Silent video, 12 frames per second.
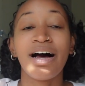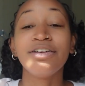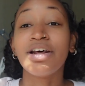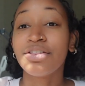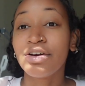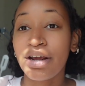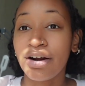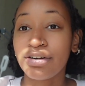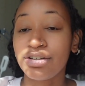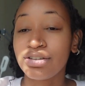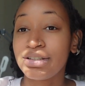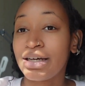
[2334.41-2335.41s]
Another
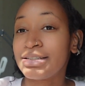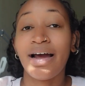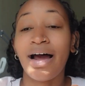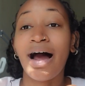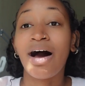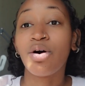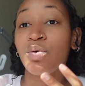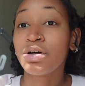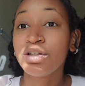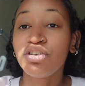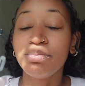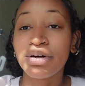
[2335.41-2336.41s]
character says how
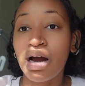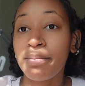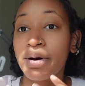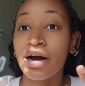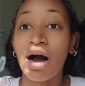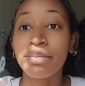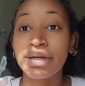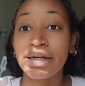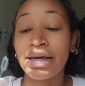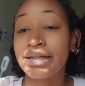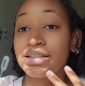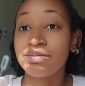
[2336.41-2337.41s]
quickly you become
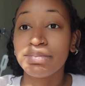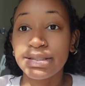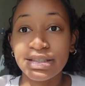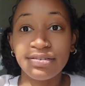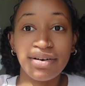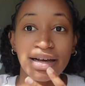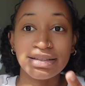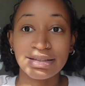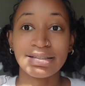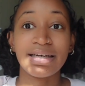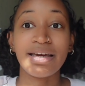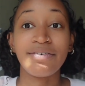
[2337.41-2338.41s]
accommodating and submissive as a
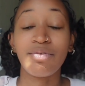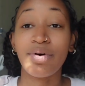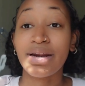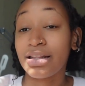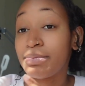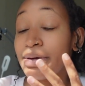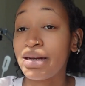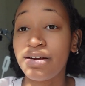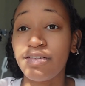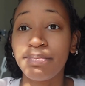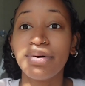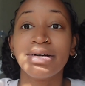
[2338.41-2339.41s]
slave, when at the beginning of
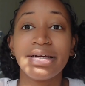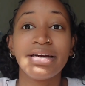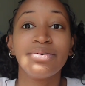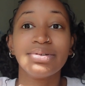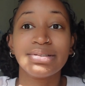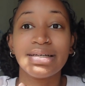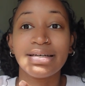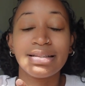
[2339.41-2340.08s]
the book Dana was like,